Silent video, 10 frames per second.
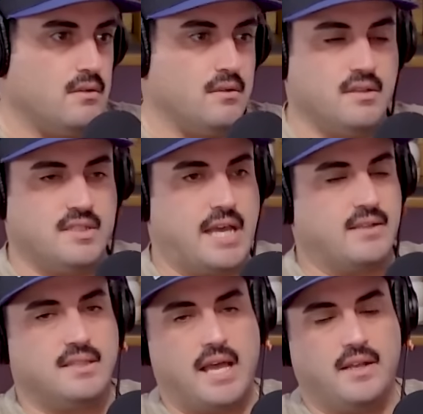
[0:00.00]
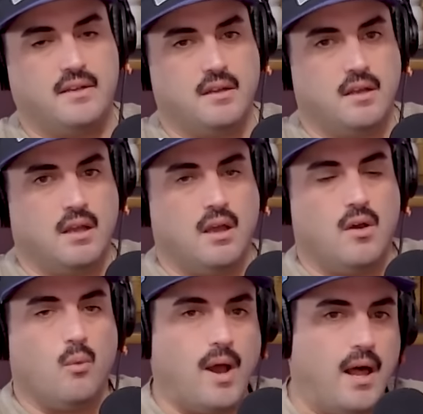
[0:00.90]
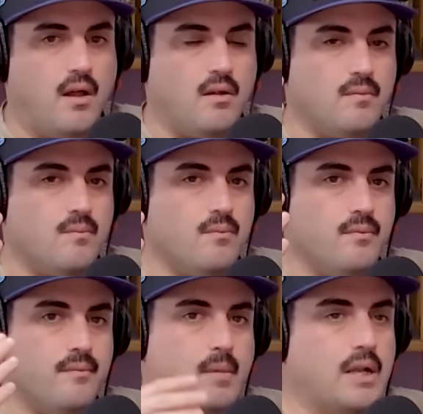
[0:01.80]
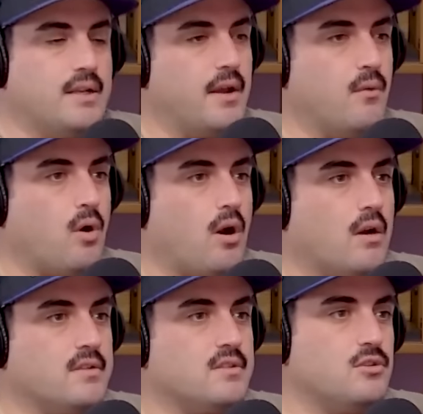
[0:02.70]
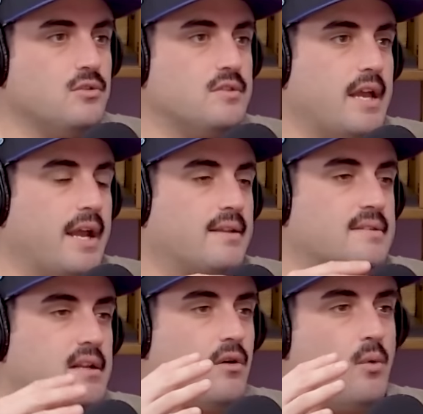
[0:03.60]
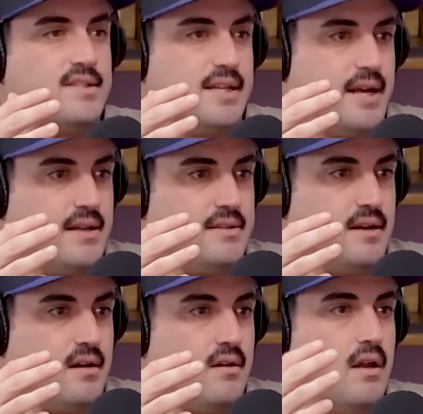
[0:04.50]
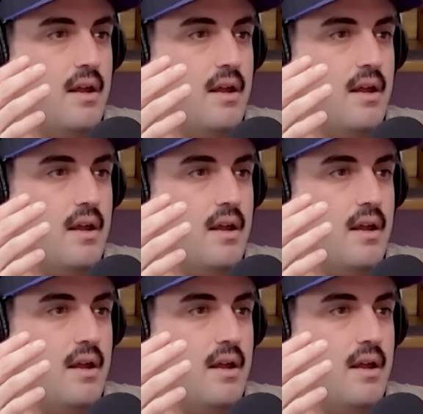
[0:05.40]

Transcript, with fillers: The text then, well, Monday works. Tuesday, I got a dinner. Wednesday, I got a dinner.